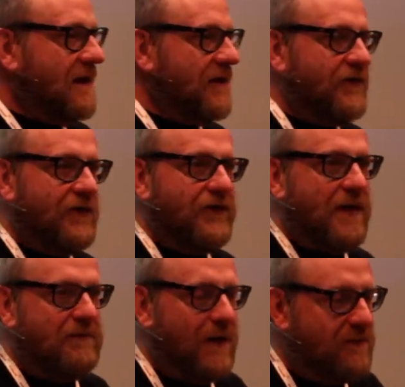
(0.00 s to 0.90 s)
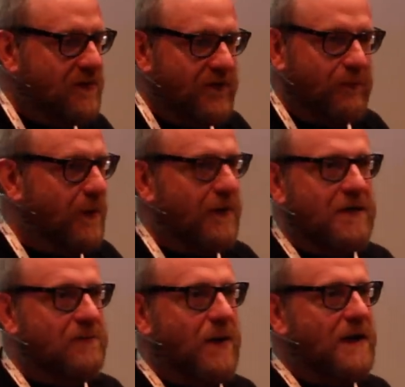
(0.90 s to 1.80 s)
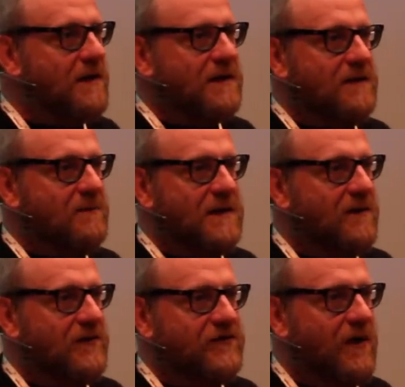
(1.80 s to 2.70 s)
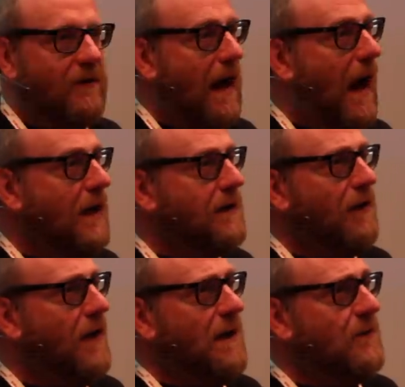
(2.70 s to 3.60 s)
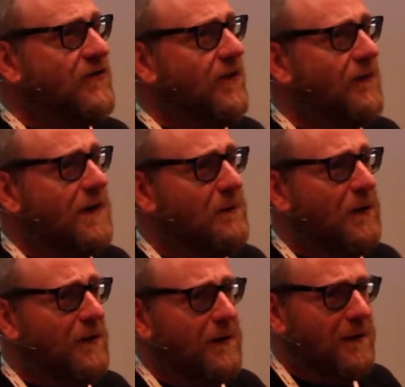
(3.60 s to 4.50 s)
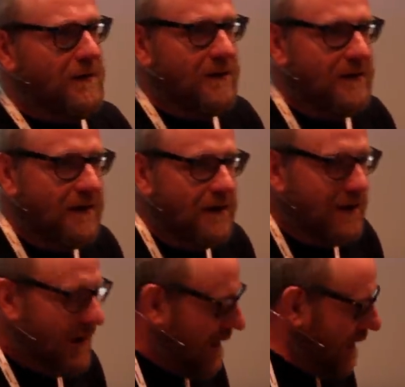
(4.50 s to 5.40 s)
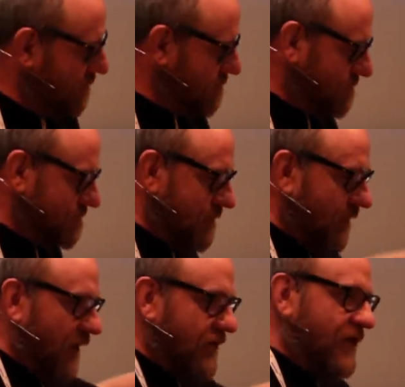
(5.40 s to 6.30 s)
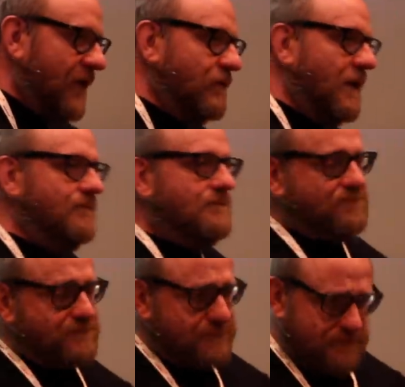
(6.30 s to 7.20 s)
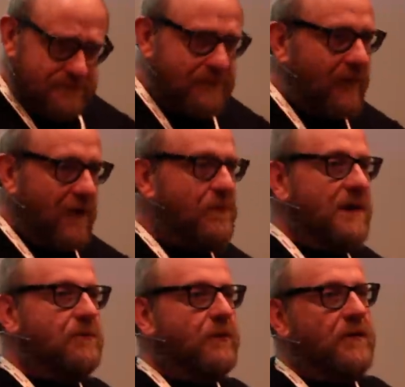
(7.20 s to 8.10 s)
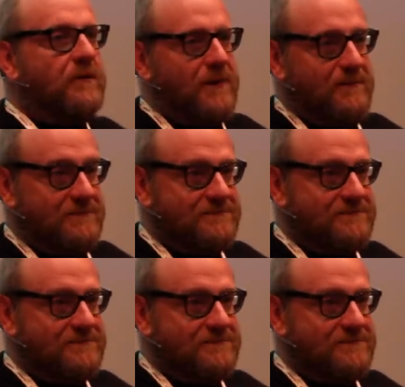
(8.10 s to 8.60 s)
It's just that moment of blind panic in the middle of the show. Ah, I can't hear myself anymore. Um, so, um, big problem.